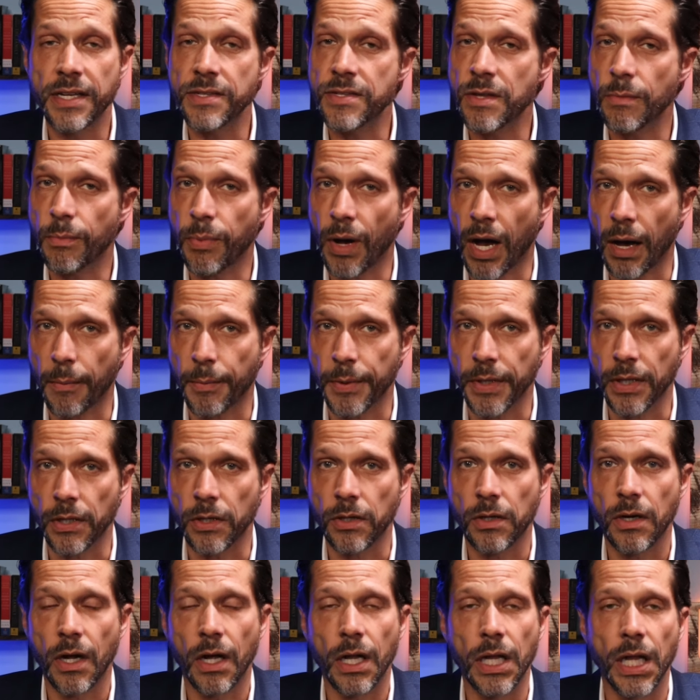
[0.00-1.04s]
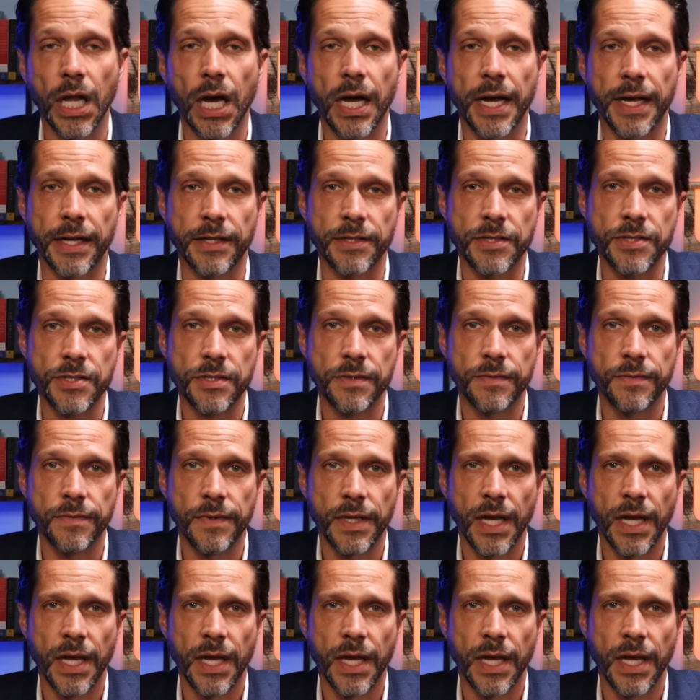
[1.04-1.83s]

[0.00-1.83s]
as the Popular Alliance.